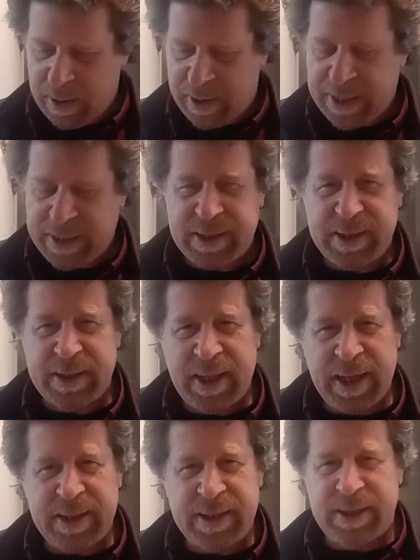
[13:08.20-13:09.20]
this,
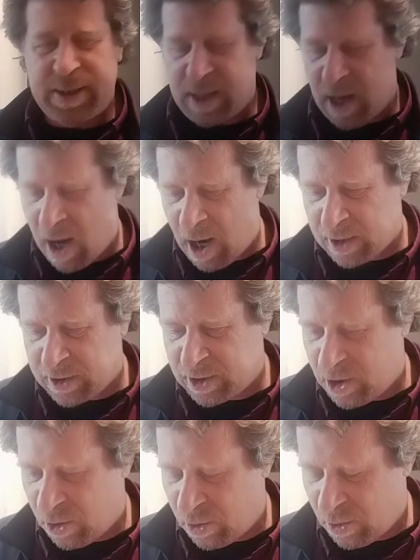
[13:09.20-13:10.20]
this
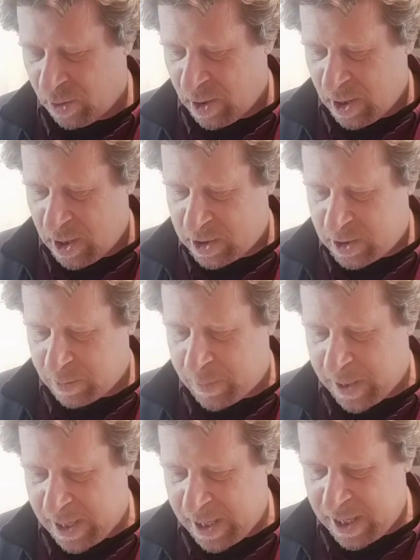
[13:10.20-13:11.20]
article to
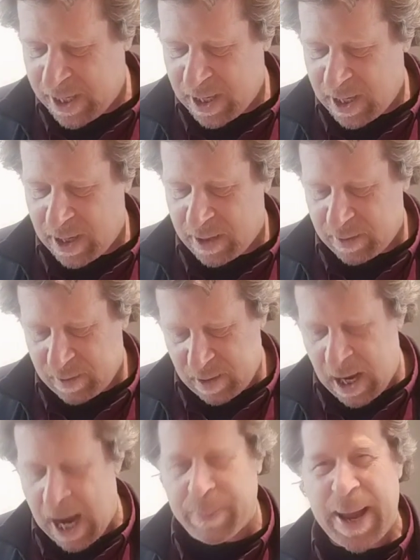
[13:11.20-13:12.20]
be
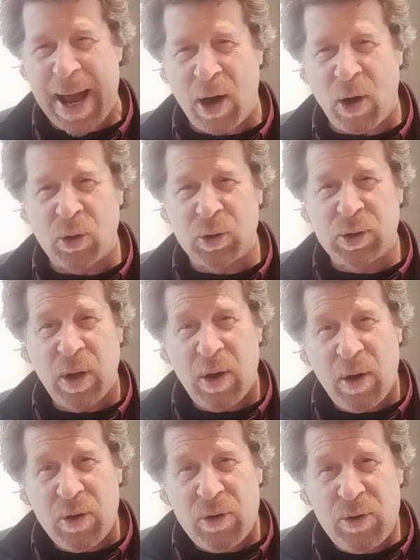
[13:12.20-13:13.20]
upheld,
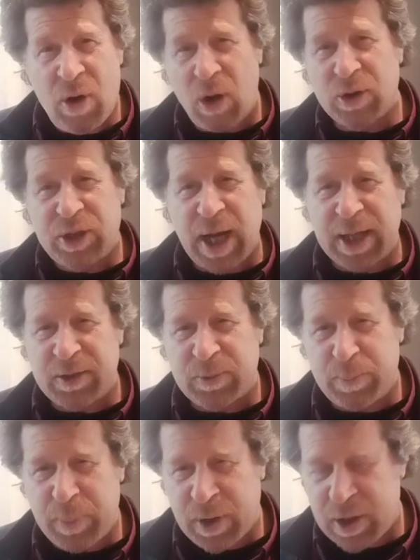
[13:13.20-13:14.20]
not
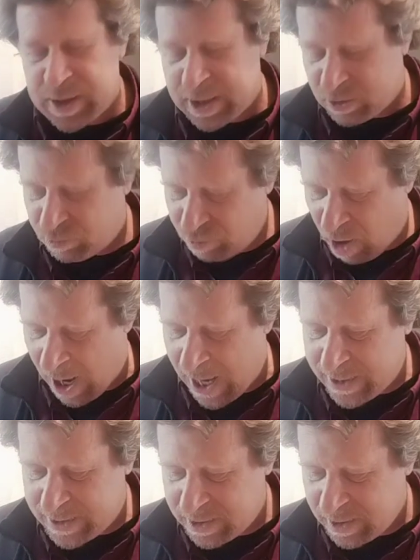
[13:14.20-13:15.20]
just because it's
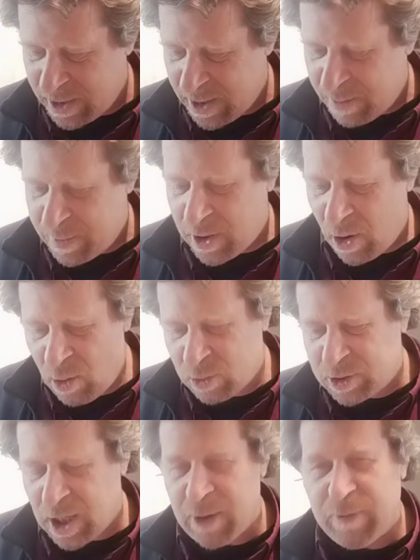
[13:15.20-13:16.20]
right, but
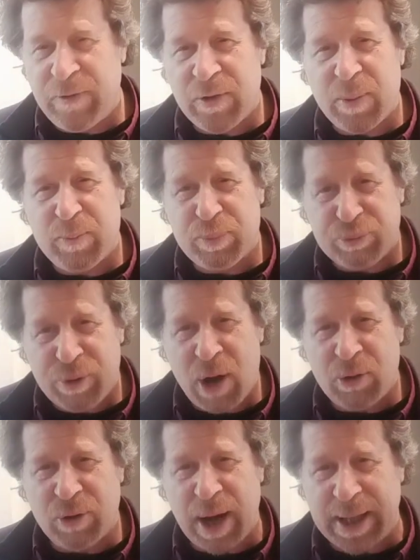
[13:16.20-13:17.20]
also for the
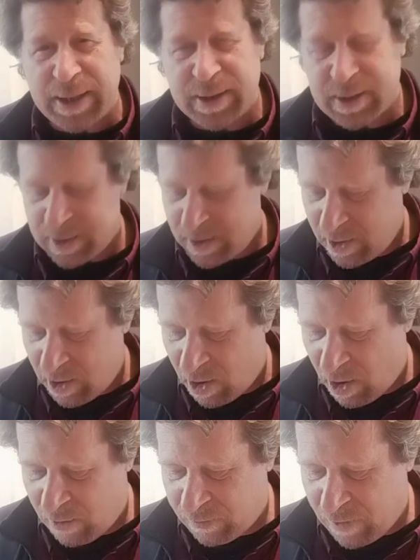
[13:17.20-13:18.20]
progress
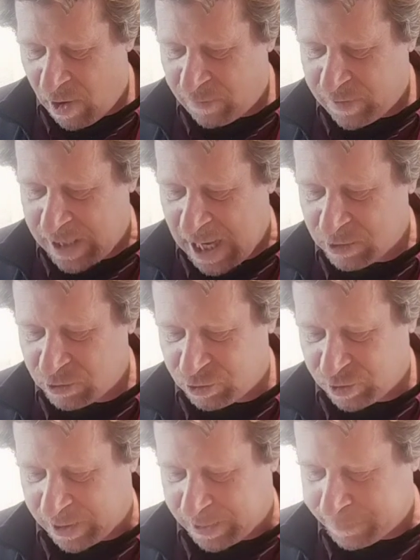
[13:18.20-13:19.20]
of, of a
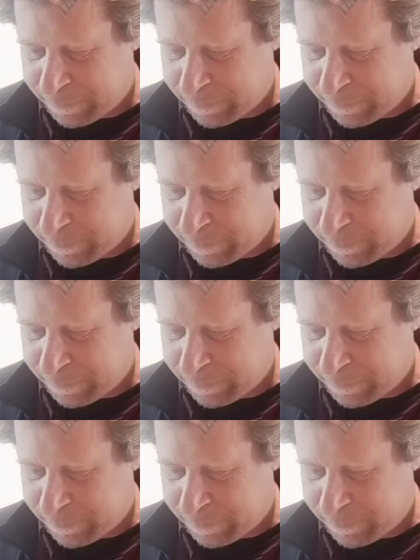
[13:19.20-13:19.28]
country.